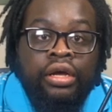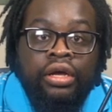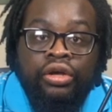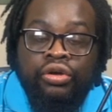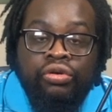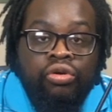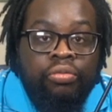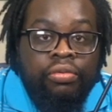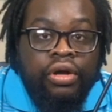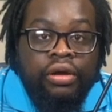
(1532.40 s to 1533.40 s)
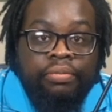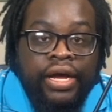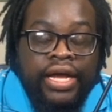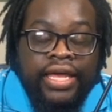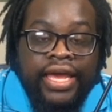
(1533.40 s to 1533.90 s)
Google
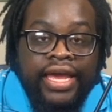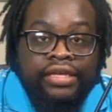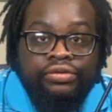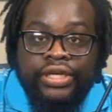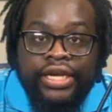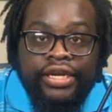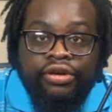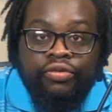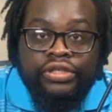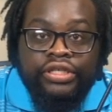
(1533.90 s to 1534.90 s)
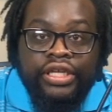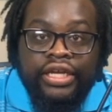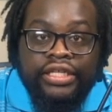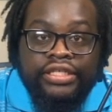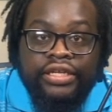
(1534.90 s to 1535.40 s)
Podcasts, which I didn't know was a thing
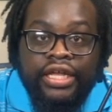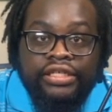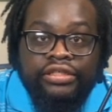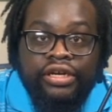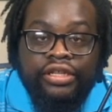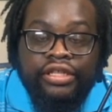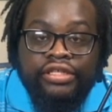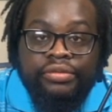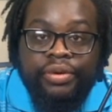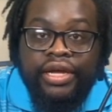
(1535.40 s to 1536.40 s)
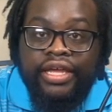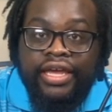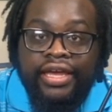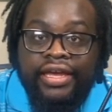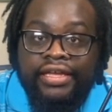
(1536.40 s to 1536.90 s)
until I started this
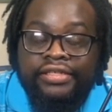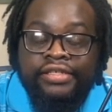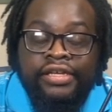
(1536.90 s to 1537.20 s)
podcast.